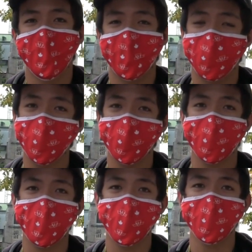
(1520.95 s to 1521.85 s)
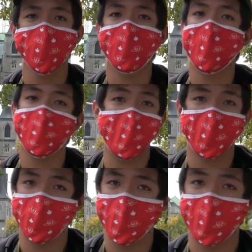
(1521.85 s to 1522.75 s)
And as soon as we get there, we'll be at the
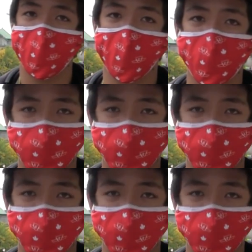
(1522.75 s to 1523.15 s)
end of the race.